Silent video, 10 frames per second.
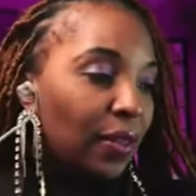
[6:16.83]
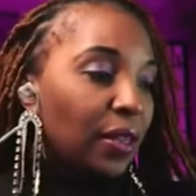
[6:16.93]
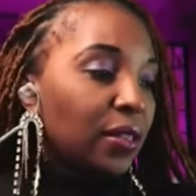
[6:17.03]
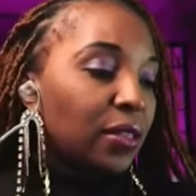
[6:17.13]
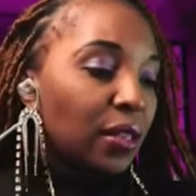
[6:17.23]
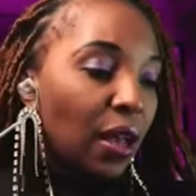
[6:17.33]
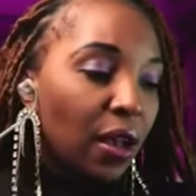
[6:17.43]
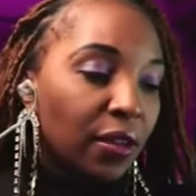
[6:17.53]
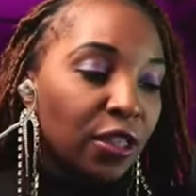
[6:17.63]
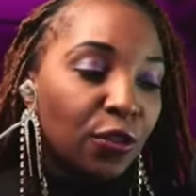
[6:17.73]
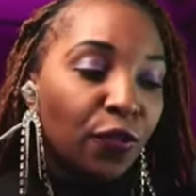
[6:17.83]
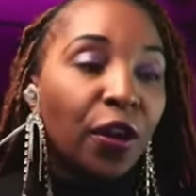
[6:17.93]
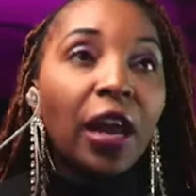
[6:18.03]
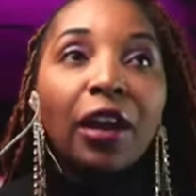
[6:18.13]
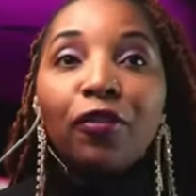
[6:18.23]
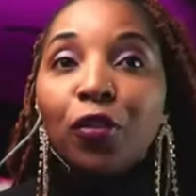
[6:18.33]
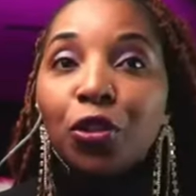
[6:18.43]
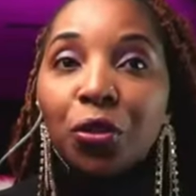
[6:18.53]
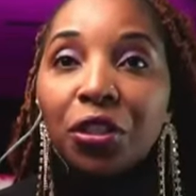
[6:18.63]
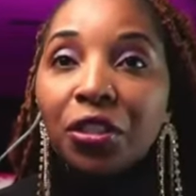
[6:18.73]
It's uh, it's very
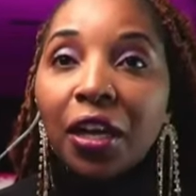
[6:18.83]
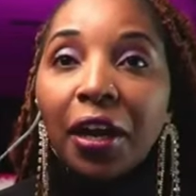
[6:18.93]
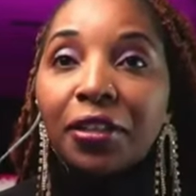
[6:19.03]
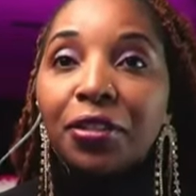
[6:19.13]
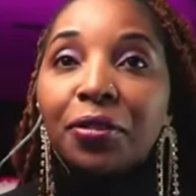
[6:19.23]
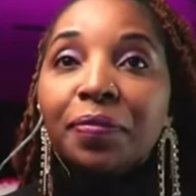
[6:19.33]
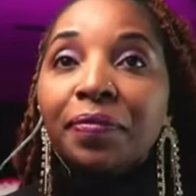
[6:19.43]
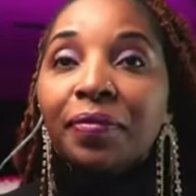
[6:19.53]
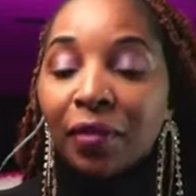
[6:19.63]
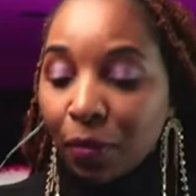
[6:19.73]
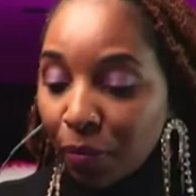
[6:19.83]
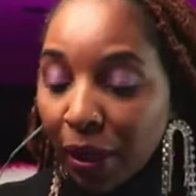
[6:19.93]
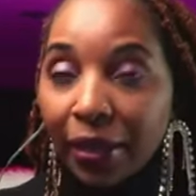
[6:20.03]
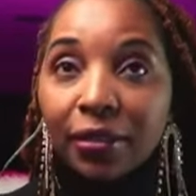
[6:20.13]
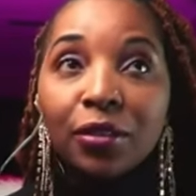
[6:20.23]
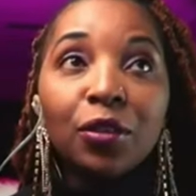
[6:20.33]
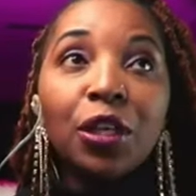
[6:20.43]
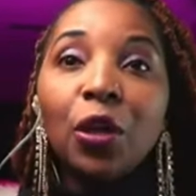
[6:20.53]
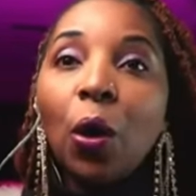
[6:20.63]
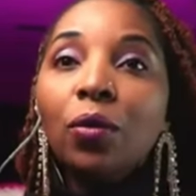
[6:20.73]
unfortunate, guys, but
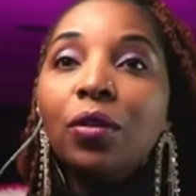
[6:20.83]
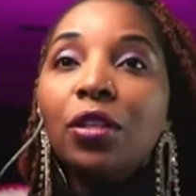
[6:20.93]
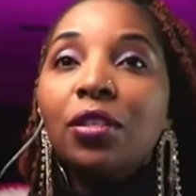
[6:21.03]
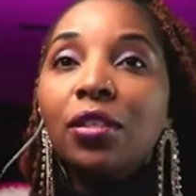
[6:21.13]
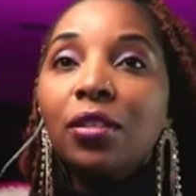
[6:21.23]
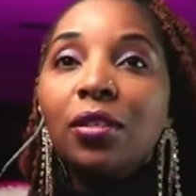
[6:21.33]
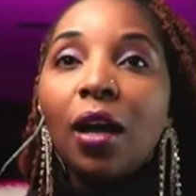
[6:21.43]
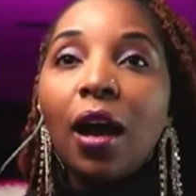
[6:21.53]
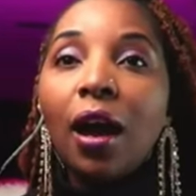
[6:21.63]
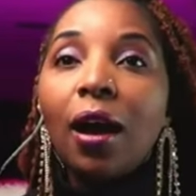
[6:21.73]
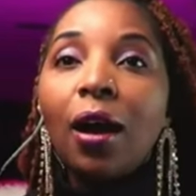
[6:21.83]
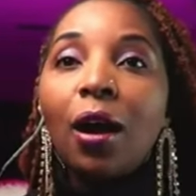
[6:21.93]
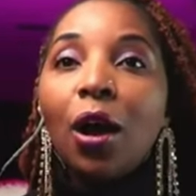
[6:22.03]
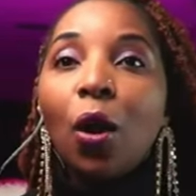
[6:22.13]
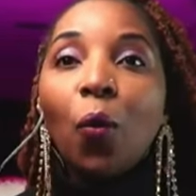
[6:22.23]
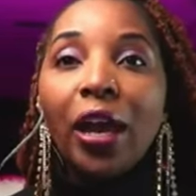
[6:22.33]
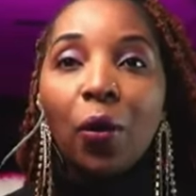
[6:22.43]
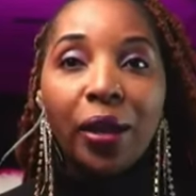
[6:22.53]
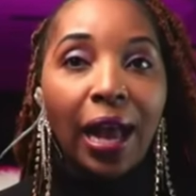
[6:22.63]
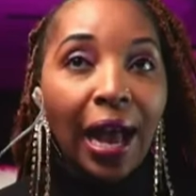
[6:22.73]
you know this is uh
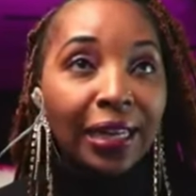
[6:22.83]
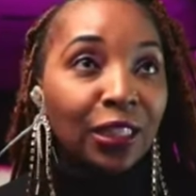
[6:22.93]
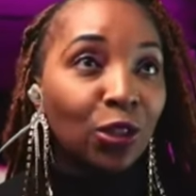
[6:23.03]
where we are at.